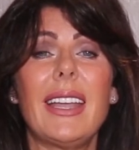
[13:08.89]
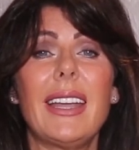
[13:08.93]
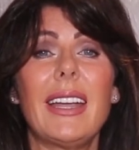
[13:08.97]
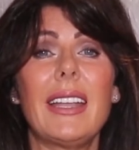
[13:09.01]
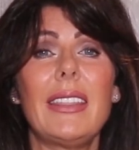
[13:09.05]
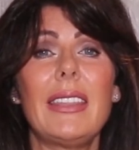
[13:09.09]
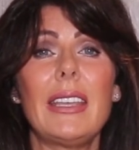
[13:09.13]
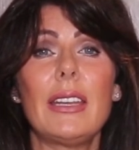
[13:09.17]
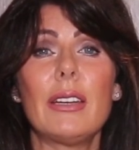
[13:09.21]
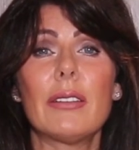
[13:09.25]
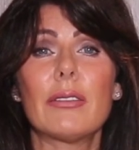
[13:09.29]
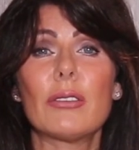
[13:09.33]

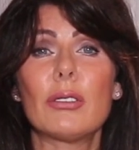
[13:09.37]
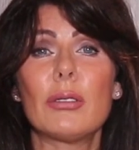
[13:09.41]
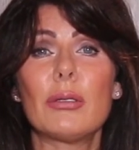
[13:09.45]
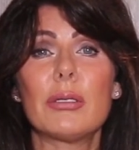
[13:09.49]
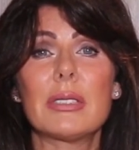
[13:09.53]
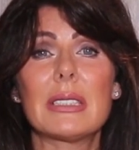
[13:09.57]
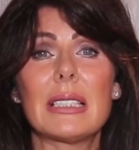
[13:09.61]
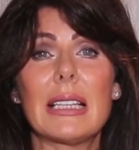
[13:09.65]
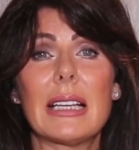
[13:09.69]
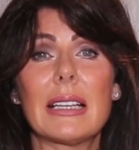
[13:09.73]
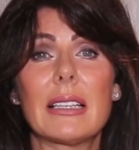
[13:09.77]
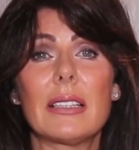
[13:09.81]
And then of
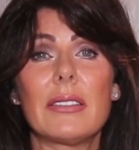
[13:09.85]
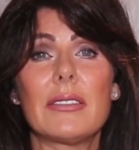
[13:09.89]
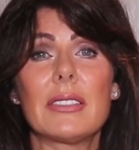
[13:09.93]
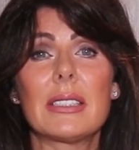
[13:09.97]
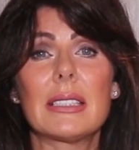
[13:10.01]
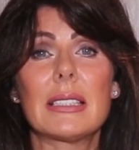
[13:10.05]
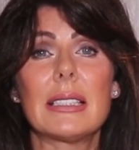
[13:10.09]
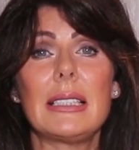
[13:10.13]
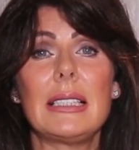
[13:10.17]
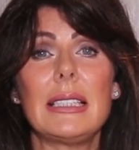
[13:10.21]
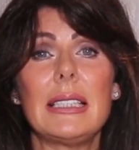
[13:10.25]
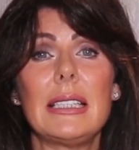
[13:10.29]
course lack of
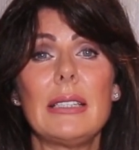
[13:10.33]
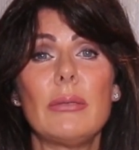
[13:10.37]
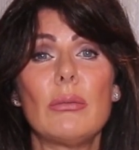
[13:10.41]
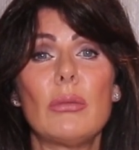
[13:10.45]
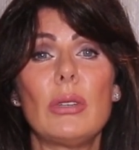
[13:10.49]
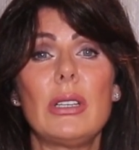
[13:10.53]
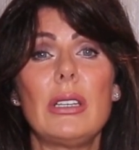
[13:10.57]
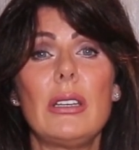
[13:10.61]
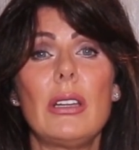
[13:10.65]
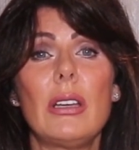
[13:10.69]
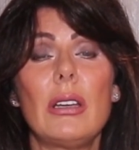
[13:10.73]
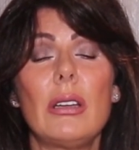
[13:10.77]
sleep
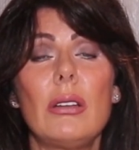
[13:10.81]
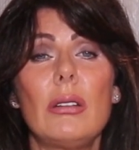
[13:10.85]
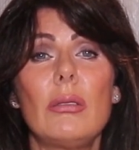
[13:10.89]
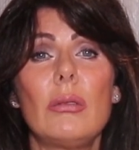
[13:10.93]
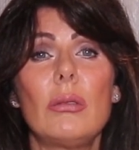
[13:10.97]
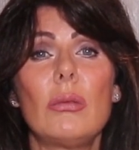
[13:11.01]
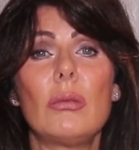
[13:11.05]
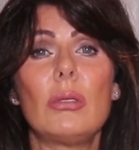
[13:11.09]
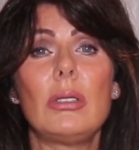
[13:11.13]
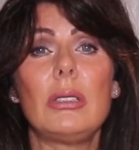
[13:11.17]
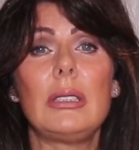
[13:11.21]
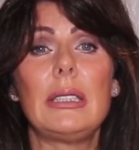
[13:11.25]
we
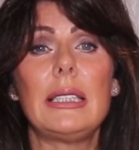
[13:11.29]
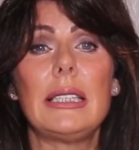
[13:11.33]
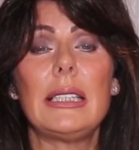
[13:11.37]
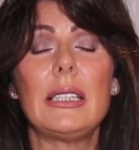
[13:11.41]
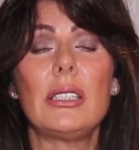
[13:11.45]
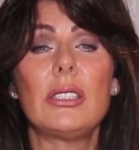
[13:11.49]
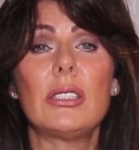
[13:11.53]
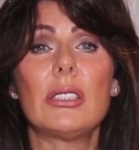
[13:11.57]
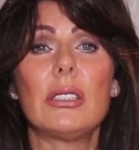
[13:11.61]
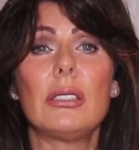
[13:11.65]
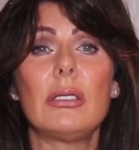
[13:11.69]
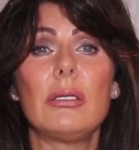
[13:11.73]
know will
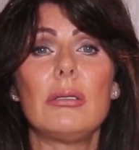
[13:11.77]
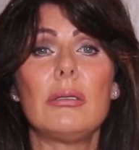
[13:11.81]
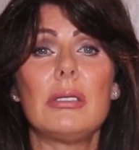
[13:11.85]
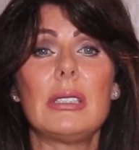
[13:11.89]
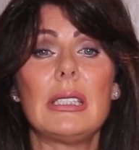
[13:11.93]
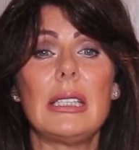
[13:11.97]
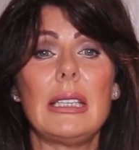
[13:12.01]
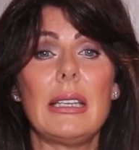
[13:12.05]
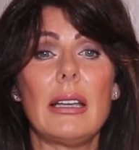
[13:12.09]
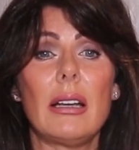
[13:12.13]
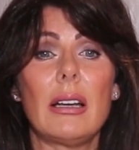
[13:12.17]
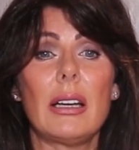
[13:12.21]
lead to
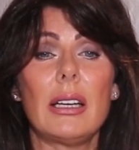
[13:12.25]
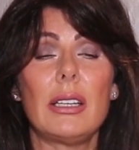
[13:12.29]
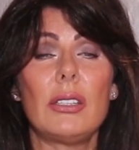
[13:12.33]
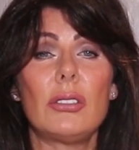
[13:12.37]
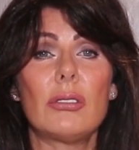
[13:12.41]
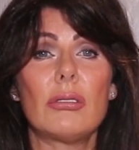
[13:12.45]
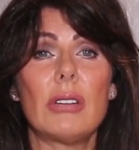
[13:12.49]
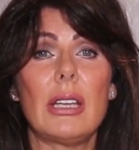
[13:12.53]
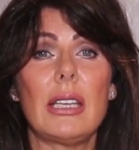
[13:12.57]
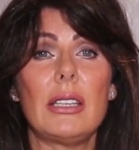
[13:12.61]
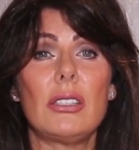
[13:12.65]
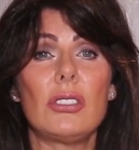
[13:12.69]

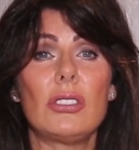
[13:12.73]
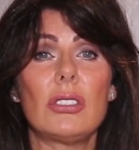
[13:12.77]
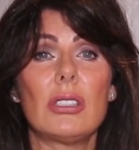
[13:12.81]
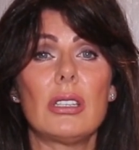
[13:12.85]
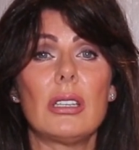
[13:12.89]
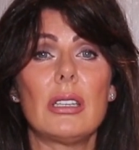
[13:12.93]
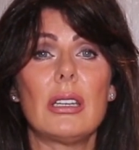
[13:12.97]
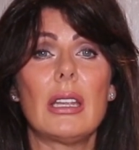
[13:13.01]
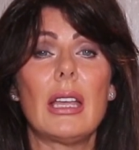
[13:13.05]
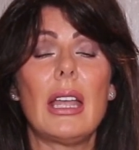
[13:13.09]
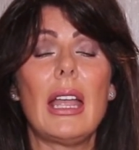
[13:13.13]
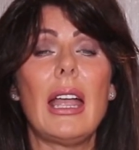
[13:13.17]

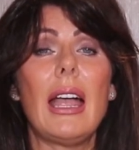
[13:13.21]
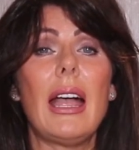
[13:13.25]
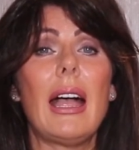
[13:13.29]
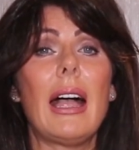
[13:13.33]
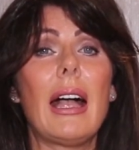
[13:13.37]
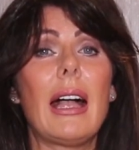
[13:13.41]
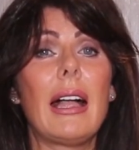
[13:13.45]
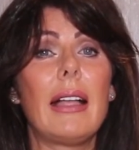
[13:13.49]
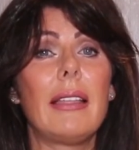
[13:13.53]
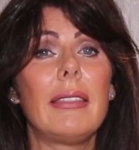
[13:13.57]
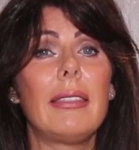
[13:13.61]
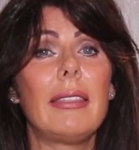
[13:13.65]
dehydration,
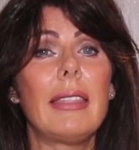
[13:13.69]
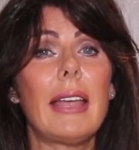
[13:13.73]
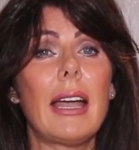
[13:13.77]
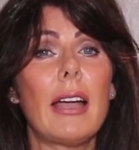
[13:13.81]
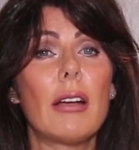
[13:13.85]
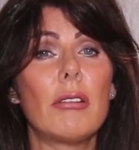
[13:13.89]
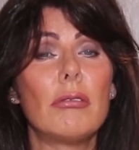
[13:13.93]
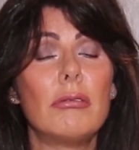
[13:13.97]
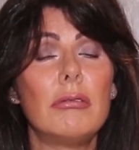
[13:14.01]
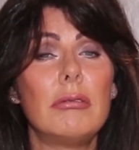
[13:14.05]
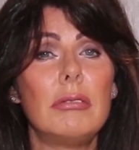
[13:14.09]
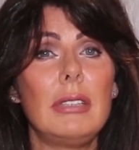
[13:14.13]
and
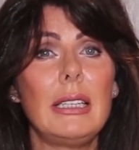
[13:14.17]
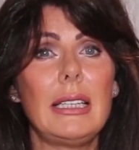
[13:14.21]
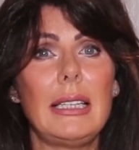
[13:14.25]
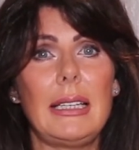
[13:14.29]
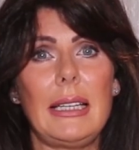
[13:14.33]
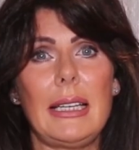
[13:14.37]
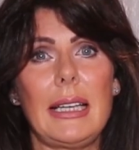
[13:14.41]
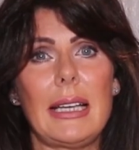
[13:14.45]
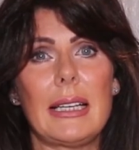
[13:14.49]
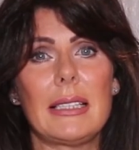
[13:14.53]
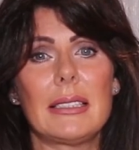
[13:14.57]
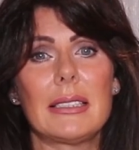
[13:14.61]
that
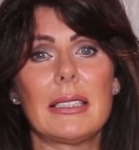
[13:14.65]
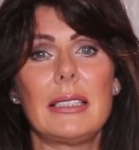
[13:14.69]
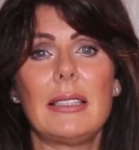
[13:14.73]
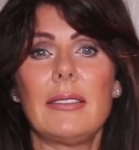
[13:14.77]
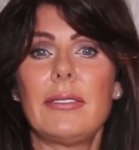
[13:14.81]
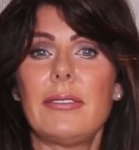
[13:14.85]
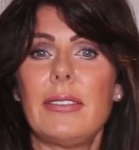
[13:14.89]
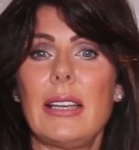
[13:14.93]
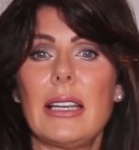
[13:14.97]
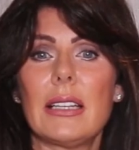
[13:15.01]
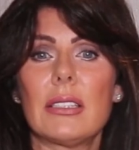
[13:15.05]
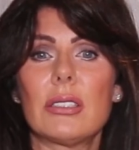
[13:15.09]
really has an
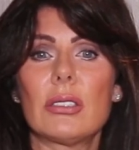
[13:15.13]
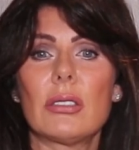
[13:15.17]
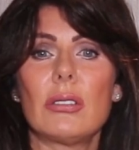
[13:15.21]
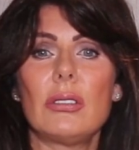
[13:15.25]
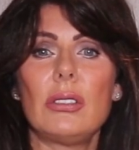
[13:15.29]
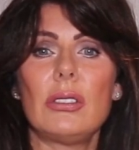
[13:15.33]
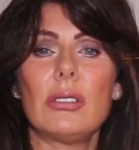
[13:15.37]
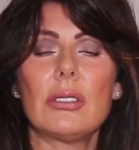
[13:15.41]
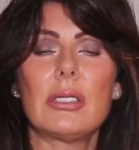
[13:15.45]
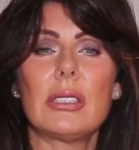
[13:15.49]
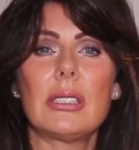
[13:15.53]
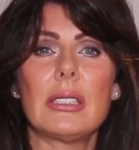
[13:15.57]
effect
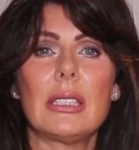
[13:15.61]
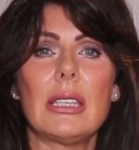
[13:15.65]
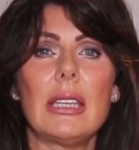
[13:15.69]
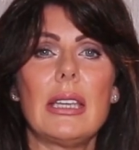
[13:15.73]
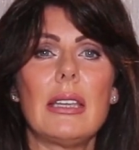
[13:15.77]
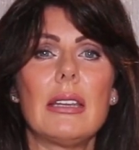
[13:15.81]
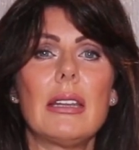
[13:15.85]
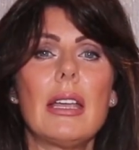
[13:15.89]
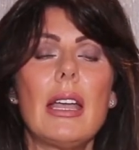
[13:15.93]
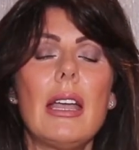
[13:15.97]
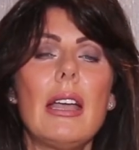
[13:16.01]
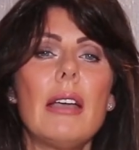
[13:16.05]
on your
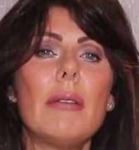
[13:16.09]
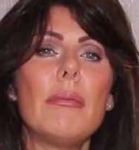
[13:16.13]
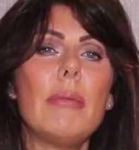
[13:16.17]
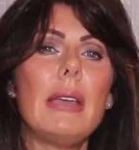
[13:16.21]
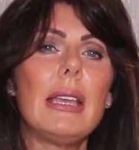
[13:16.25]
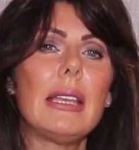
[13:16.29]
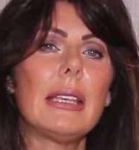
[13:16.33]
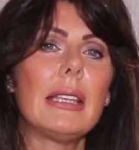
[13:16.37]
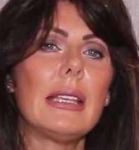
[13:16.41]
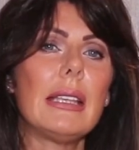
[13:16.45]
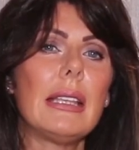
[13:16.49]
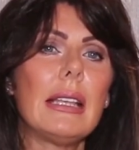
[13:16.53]
skin,
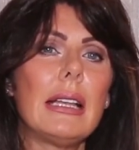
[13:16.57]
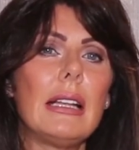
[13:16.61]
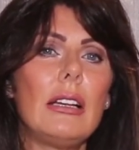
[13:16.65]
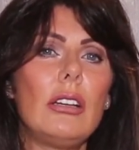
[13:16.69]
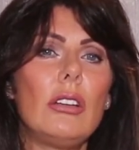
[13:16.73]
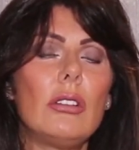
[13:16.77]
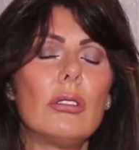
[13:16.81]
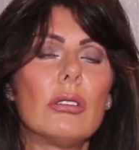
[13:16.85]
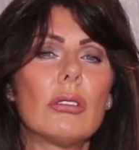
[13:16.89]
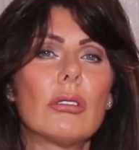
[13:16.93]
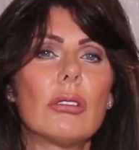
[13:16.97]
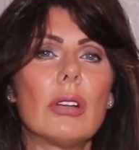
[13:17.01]
making it
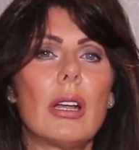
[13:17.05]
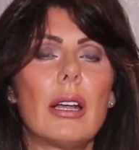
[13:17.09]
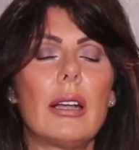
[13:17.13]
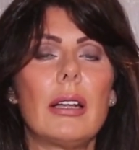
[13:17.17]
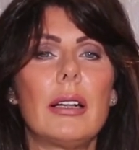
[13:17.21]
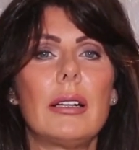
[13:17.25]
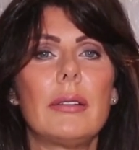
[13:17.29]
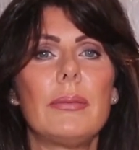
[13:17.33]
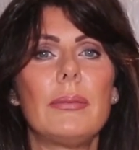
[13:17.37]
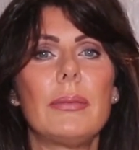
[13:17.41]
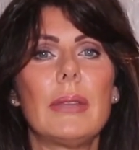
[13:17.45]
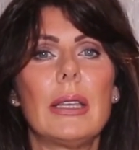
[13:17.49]
look
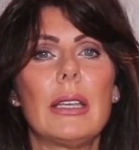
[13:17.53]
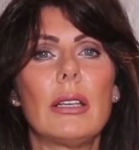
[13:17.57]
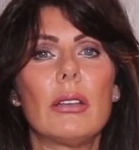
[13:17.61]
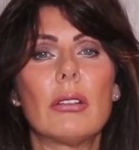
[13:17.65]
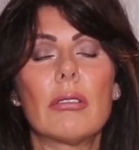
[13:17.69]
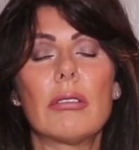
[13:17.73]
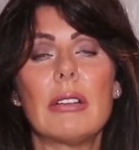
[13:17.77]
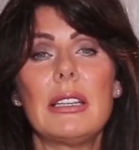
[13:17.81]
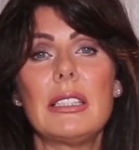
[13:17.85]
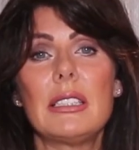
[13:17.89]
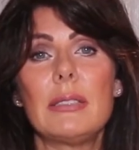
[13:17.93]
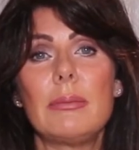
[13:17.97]

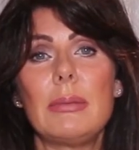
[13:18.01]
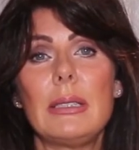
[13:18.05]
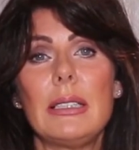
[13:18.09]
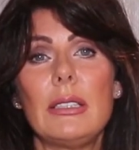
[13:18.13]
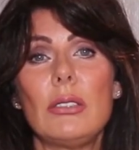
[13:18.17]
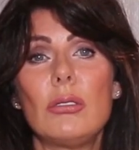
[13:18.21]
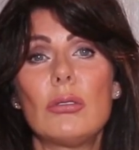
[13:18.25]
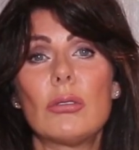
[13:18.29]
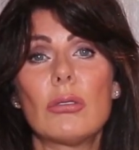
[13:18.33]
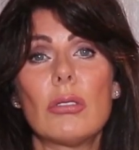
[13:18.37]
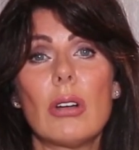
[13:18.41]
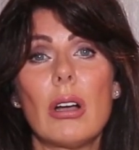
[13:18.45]
incredibly
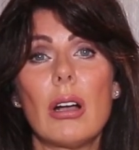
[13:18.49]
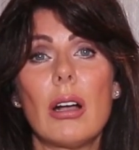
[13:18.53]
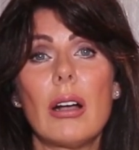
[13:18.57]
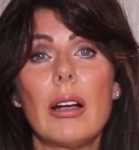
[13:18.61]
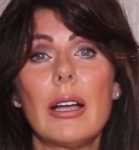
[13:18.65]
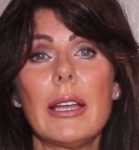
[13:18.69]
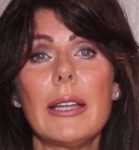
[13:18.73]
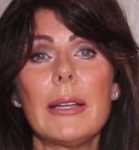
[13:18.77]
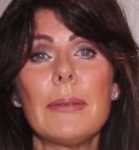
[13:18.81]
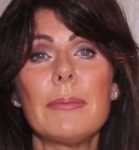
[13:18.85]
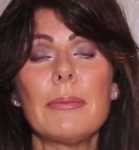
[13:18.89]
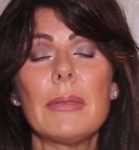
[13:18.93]

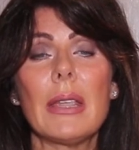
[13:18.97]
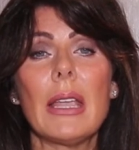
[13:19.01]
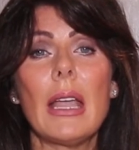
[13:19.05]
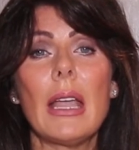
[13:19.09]
dry.